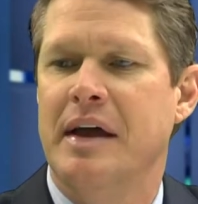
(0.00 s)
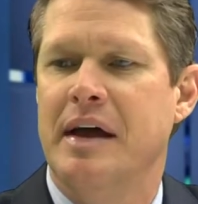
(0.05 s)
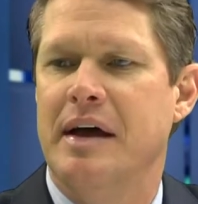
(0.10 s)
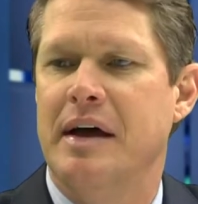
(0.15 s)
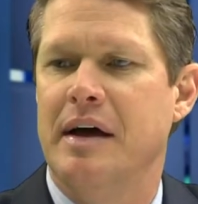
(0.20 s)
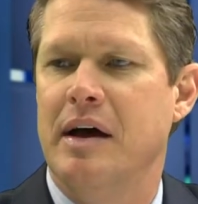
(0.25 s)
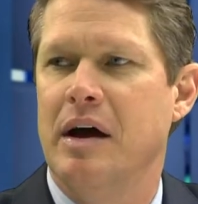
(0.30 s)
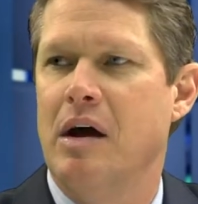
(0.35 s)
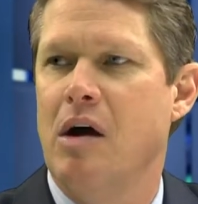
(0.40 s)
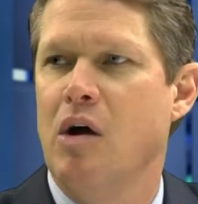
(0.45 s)

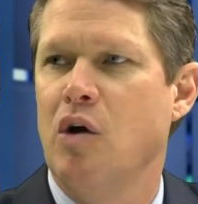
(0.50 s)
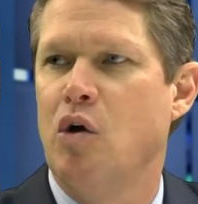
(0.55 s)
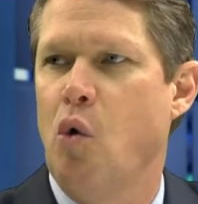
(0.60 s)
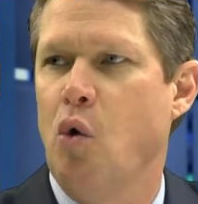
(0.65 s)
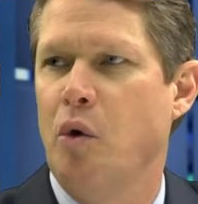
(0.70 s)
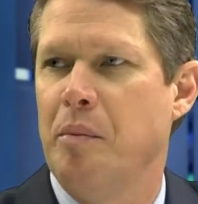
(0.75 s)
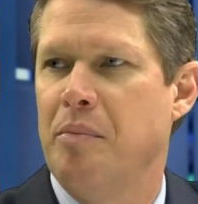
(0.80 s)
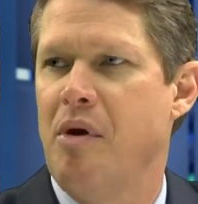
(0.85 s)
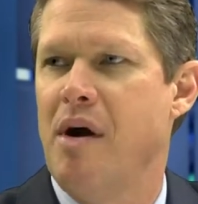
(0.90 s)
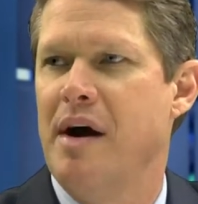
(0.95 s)
Our
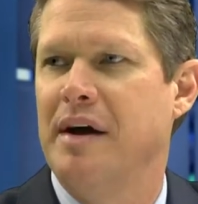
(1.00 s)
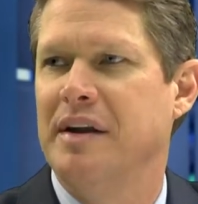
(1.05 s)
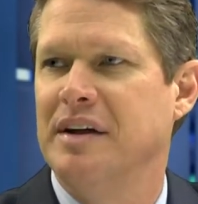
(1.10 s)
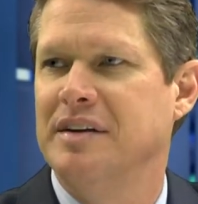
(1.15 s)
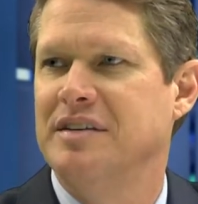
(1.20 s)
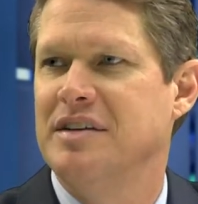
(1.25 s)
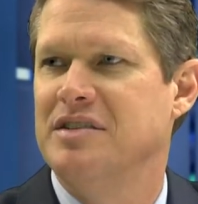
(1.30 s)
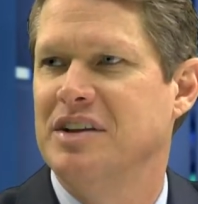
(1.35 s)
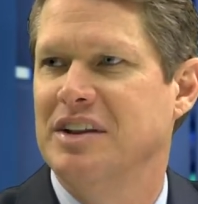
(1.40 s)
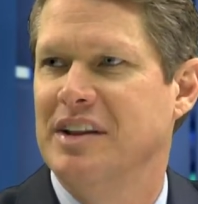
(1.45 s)
core
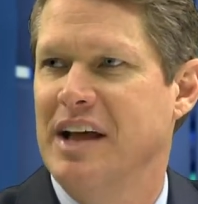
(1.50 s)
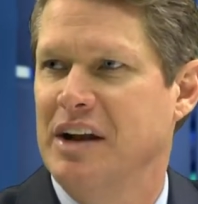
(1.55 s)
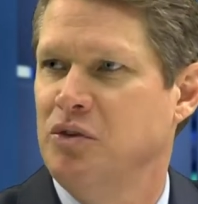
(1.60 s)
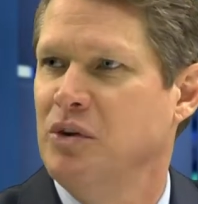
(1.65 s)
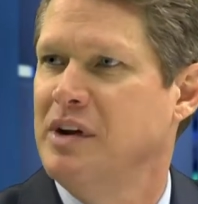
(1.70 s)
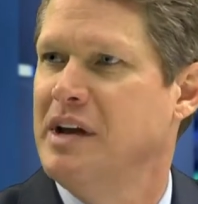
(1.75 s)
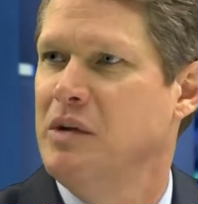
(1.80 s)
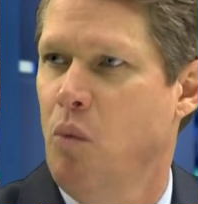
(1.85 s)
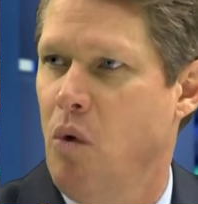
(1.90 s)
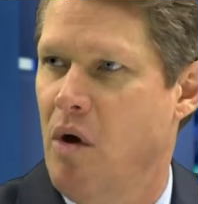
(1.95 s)
product is
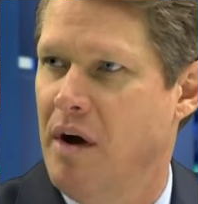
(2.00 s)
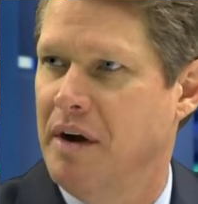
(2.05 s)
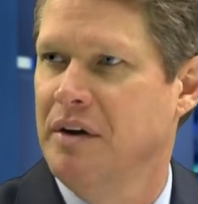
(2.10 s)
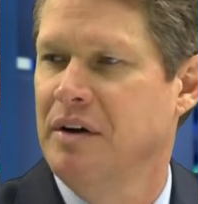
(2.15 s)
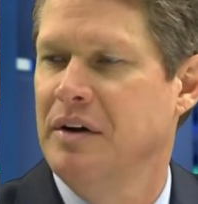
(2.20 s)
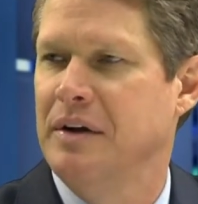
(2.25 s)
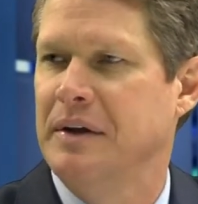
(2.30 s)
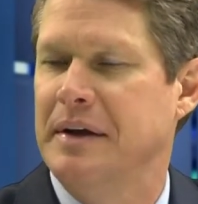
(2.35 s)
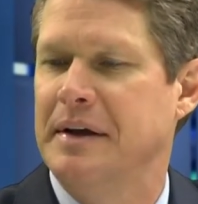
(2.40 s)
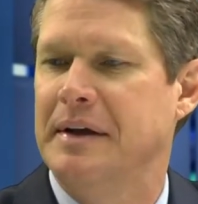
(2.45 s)
electric and
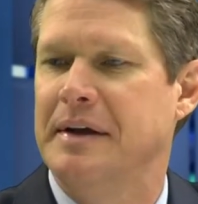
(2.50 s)
water.